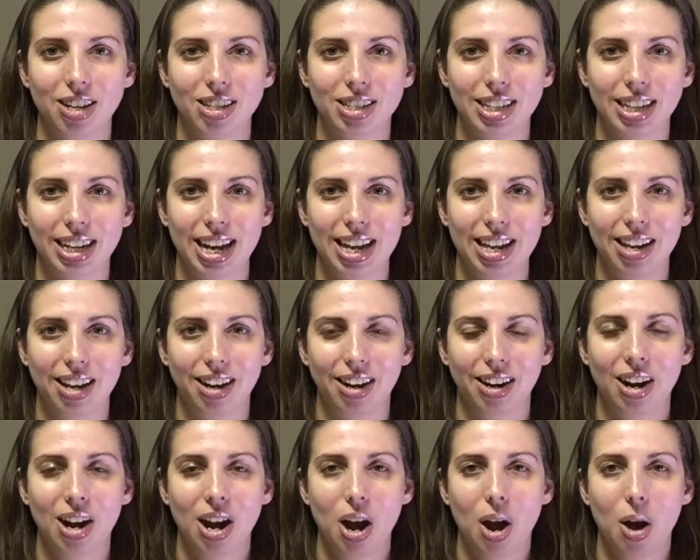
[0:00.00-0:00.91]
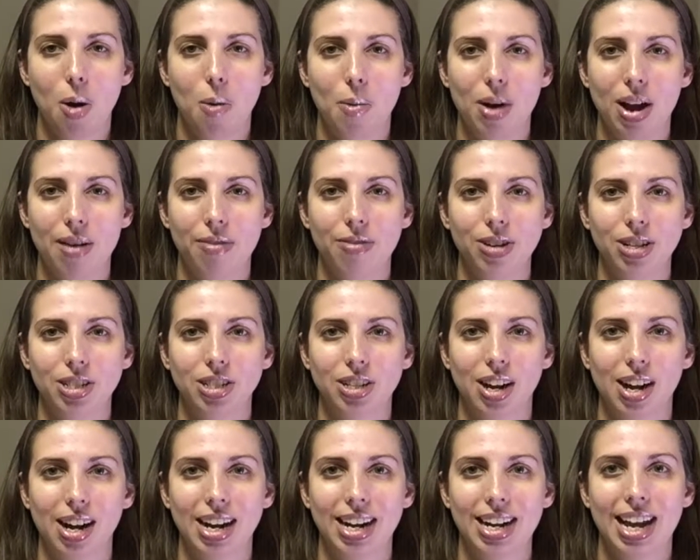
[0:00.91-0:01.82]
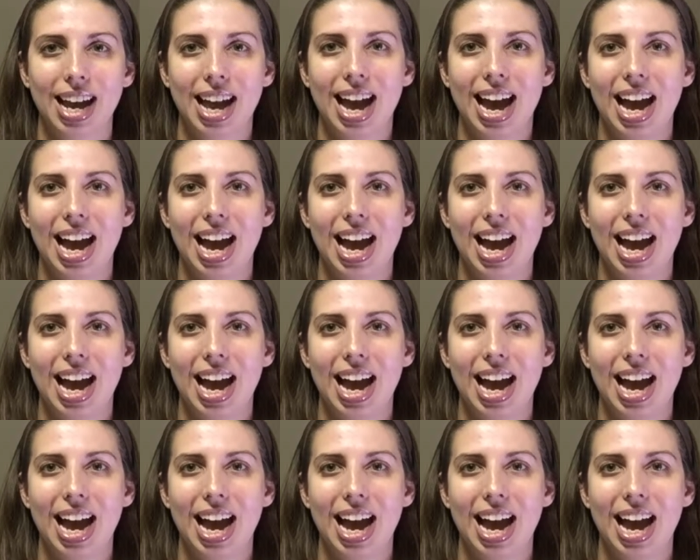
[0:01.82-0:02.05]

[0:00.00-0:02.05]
altogether when I first started.